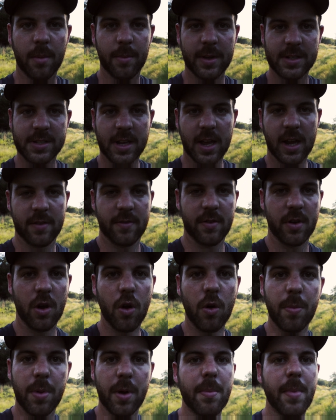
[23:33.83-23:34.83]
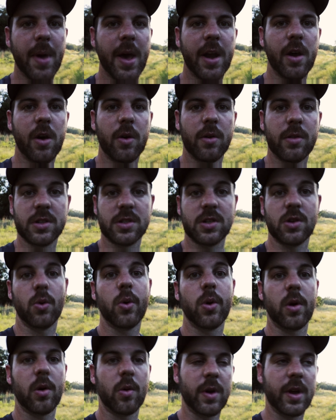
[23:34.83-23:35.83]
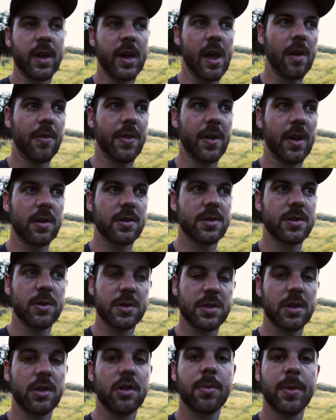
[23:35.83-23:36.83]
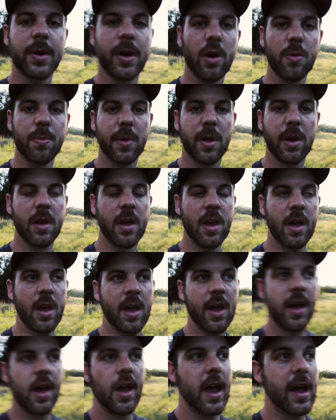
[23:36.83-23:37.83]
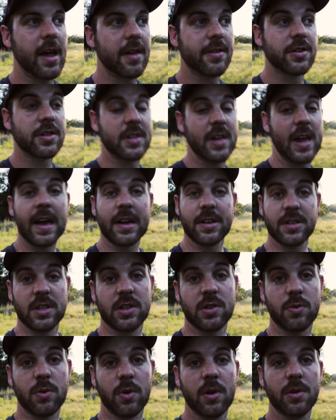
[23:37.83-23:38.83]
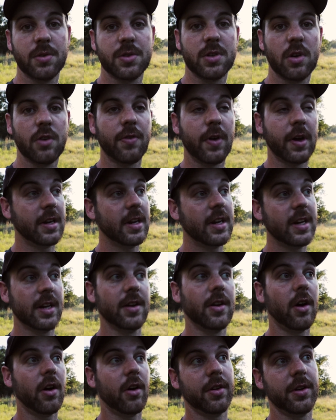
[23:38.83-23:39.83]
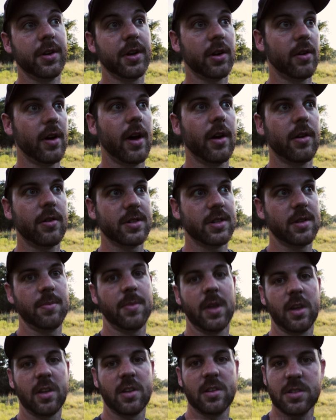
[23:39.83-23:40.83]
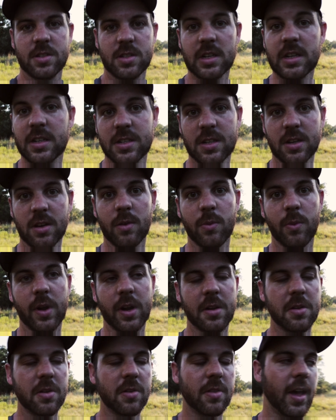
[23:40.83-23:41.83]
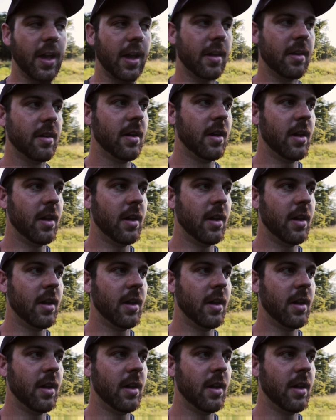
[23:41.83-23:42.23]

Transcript: it's kind of an open meadow, and there's an oil rig out there, so it's a little bit open, and there's an access road, so if I needed to haul a deer out or something, it's a good way to do that.